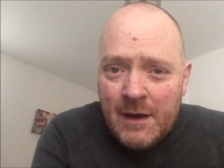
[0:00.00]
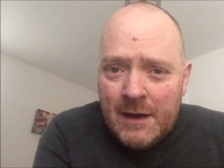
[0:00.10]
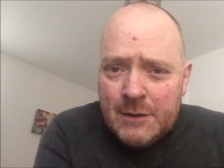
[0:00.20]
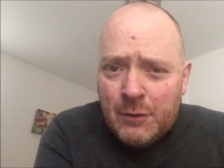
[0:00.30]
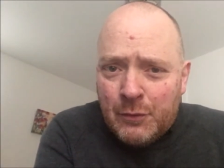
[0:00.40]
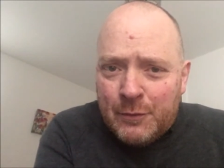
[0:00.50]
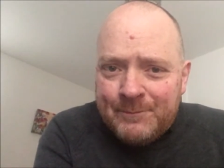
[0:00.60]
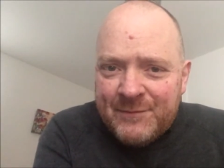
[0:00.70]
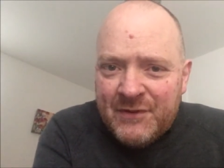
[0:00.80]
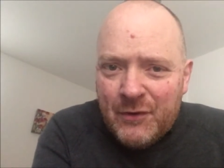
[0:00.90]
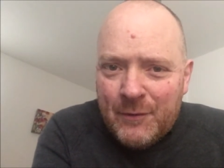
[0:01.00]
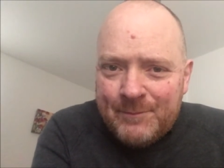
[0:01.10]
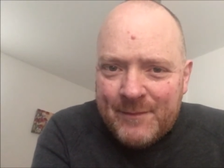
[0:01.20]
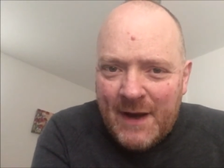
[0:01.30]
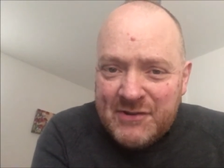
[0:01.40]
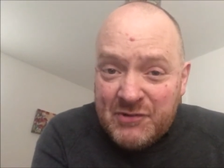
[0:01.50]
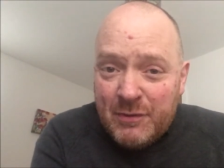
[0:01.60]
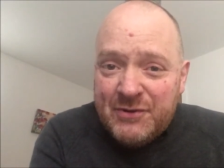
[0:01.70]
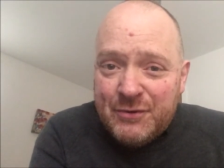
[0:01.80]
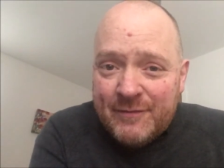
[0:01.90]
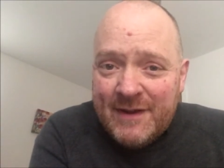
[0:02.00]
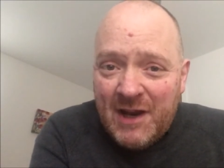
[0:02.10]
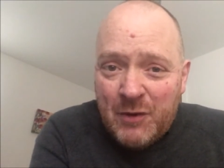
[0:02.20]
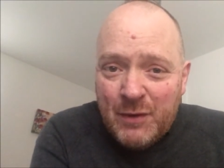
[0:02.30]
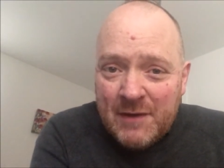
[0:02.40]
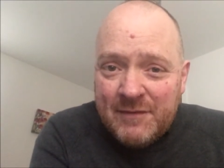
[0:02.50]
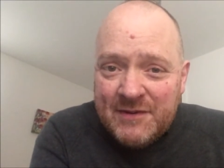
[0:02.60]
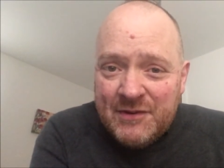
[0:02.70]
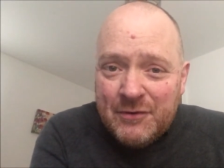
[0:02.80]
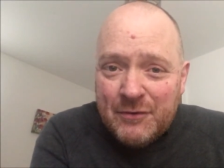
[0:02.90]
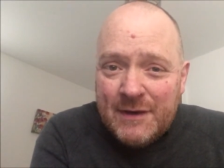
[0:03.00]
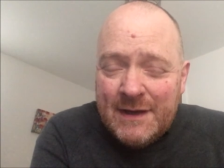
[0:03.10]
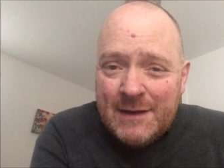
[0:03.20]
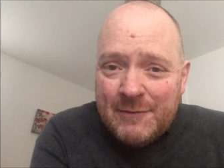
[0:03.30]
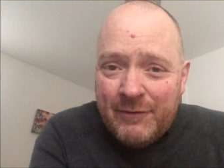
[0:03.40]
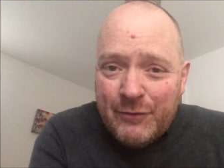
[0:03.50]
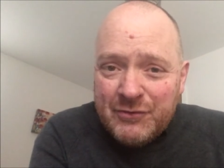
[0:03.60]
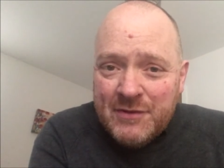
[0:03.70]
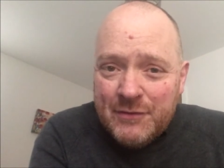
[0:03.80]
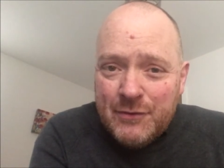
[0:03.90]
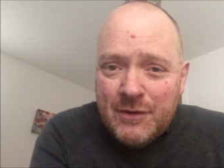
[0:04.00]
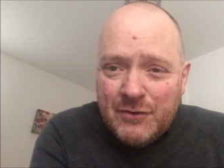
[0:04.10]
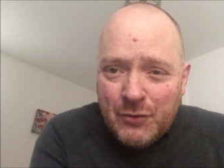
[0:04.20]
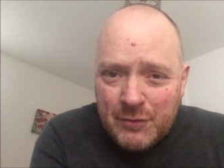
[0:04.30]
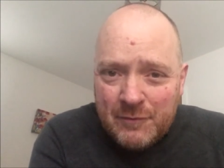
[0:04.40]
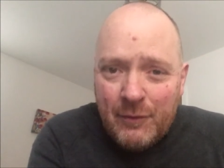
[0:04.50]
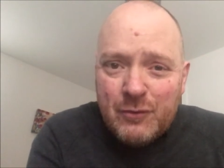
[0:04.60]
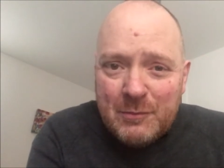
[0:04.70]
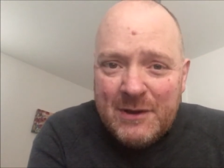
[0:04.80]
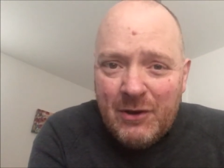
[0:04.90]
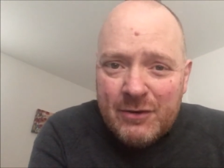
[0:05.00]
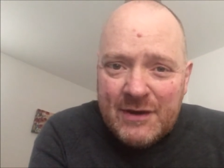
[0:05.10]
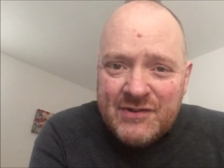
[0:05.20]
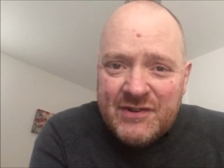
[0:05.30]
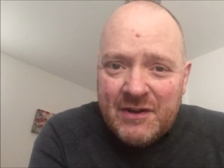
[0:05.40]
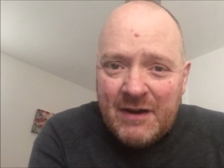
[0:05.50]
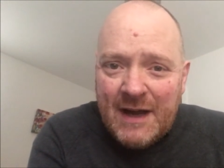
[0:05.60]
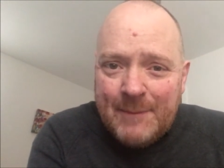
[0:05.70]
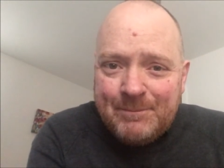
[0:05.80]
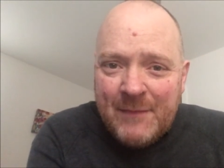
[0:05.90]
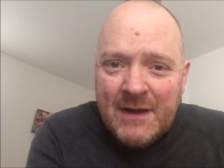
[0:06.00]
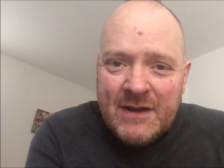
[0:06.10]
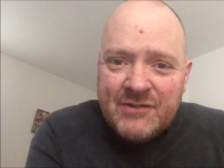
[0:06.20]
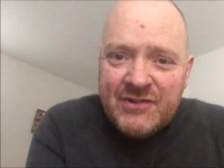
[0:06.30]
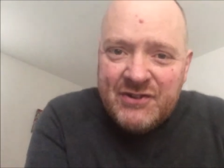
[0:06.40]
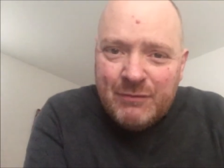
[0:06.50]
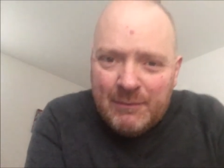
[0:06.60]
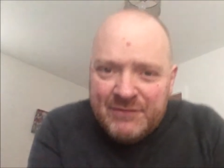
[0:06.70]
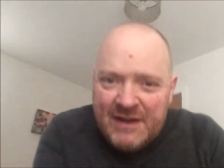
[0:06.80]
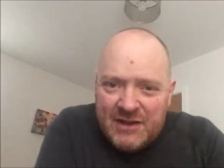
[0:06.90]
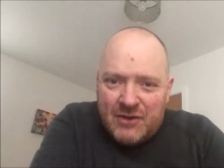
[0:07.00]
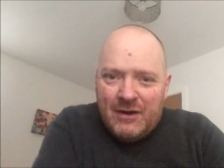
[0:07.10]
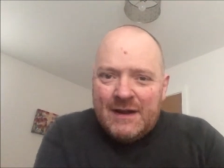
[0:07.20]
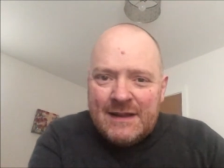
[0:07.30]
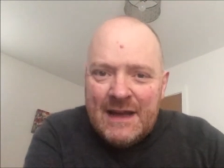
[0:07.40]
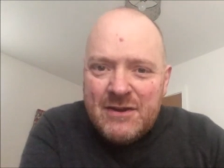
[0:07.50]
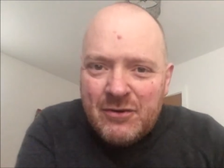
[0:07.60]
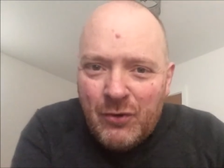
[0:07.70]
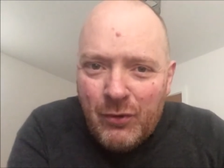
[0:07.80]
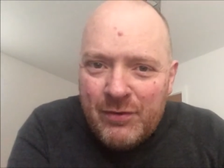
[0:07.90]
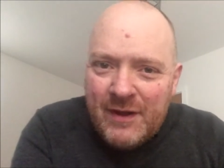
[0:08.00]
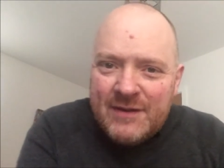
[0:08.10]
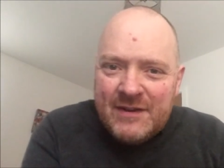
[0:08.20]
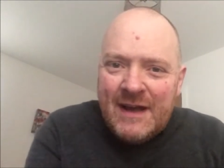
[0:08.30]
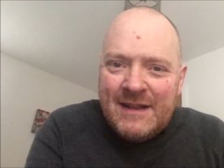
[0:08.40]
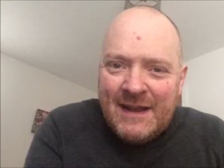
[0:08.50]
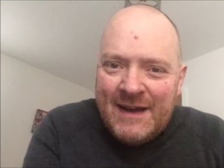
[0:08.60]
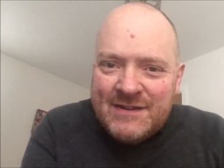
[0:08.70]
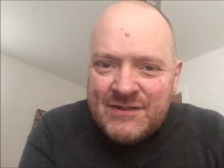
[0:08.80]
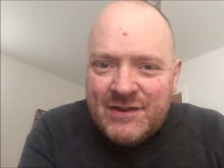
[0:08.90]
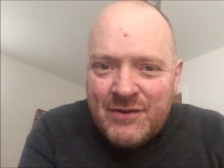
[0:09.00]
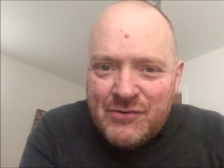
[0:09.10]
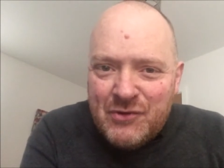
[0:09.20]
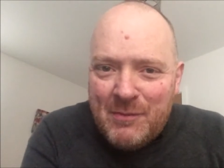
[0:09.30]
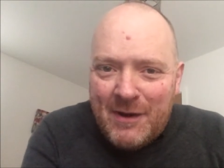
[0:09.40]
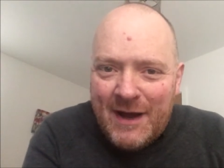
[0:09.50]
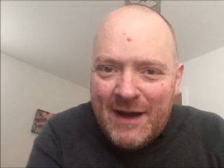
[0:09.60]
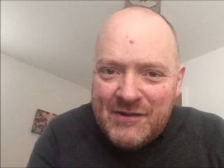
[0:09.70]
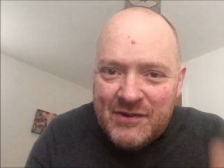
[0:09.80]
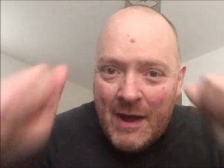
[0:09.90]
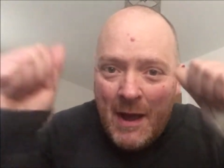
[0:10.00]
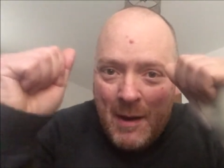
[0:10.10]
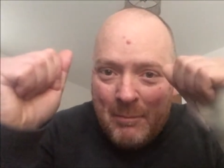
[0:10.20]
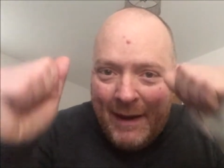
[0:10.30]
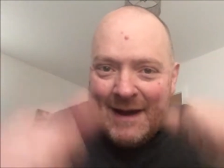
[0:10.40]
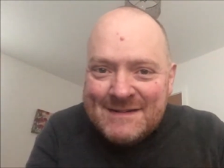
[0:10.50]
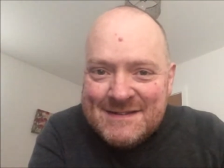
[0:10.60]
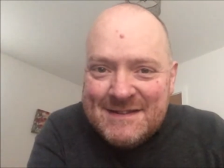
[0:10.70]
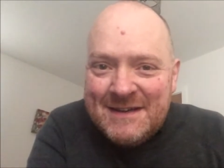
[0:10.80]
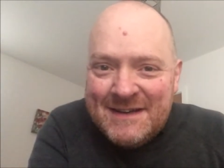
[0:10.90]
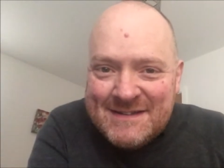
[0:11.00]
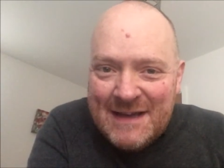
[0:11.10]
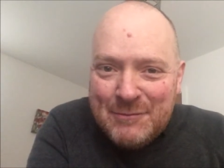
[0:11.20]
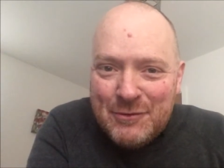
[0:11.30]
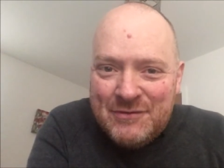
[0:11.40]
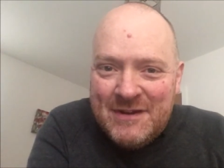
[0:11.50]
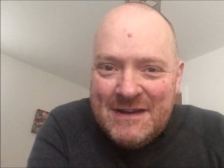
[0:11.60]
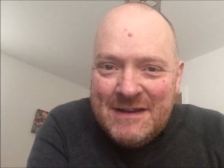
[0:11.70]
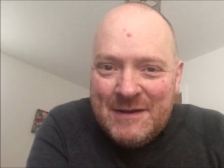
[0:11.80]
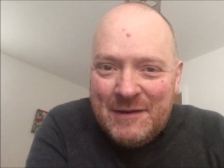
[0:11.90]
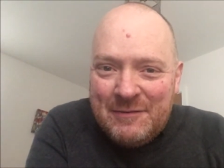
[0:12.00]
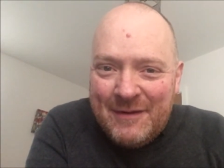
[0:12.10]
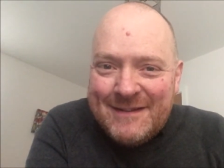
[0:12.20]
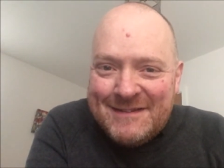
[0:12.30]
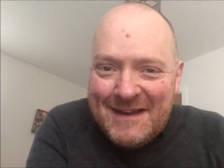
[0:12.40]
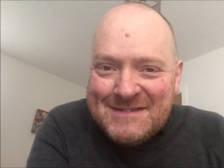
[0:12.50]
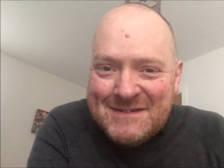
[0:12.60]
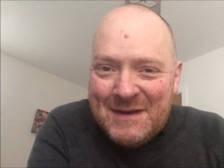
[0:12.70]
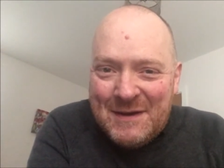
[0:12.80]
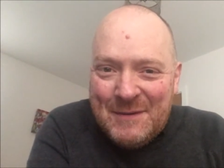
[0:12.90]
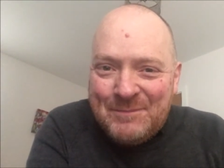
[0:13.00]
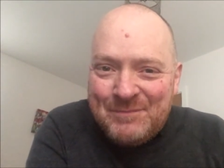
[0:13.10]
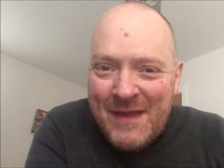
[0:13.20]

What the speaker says: Hello, so I just wanted to do a very quick video for those of you that don't follow me on Instagram, just to update you and let you know that at last the Zoomer has passed its MOT. Fantastic.